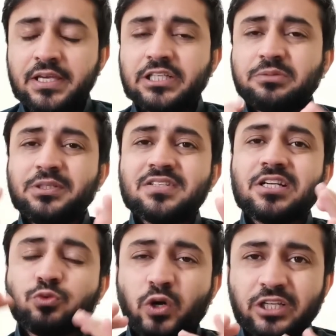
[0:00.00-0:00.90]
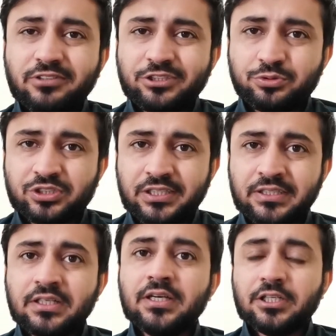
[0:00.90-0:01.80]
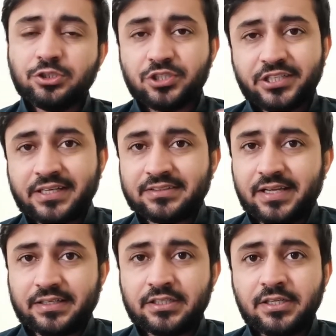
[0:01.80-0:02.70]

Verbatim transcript: It means that whatever you think, you attract that.